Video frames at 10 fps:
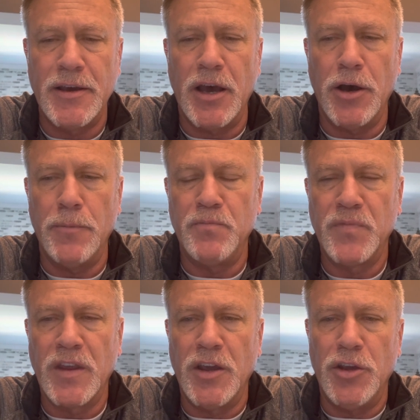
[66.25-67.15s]

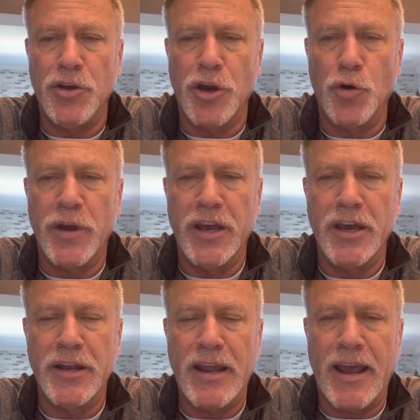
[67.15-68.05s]
You go
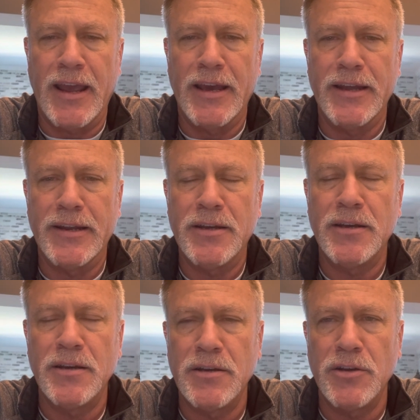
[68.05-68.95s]
in and
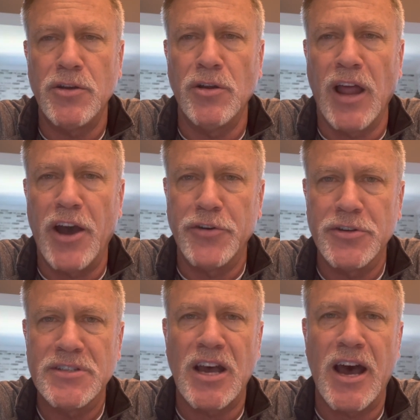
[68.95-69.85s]
you lie on
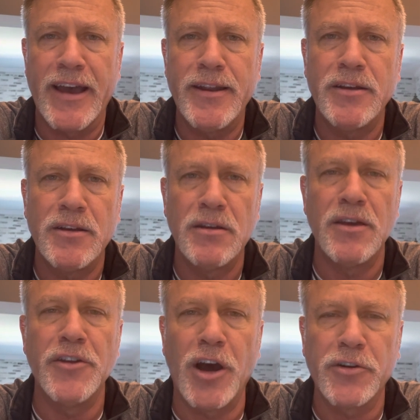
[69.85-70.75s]
your side
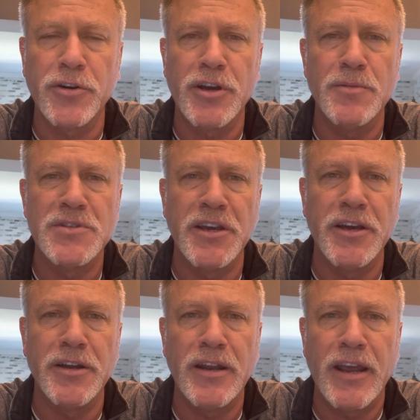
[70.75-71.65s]
and the doctor comes
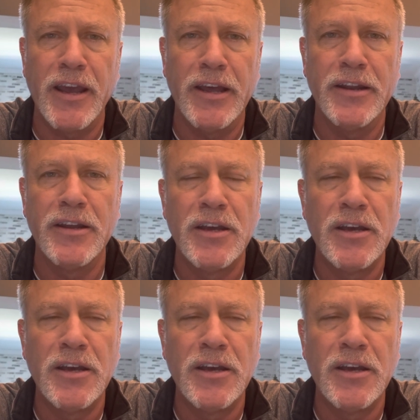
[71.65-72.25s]
in and